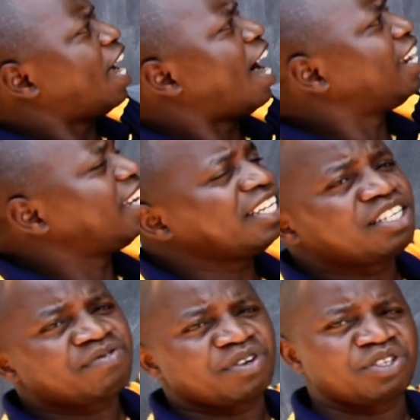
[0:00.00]
under
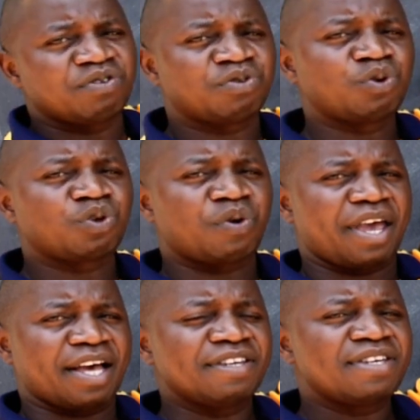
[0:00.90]
difference of two
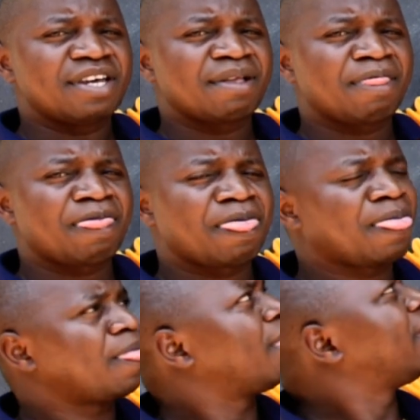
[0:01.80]
squares,
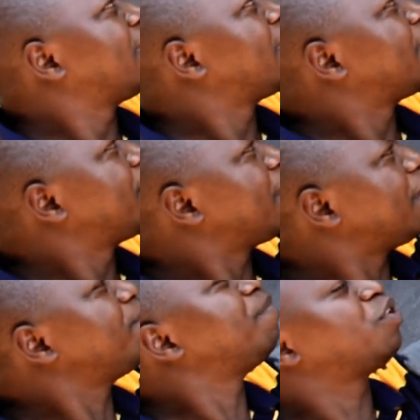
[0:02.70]

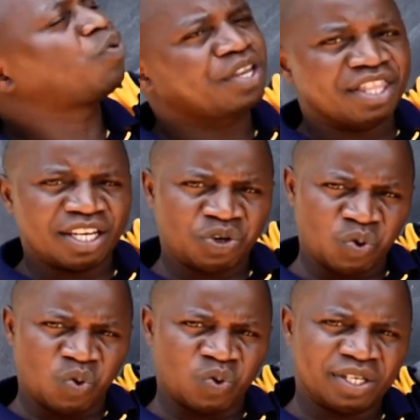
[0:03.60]
in between the
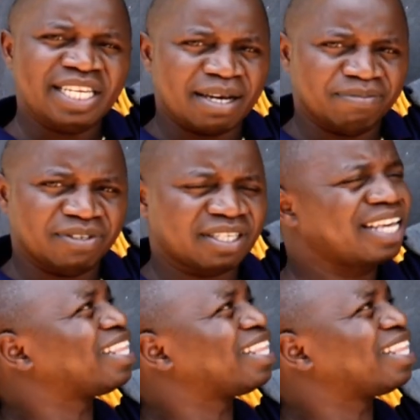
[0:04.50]
two, terms,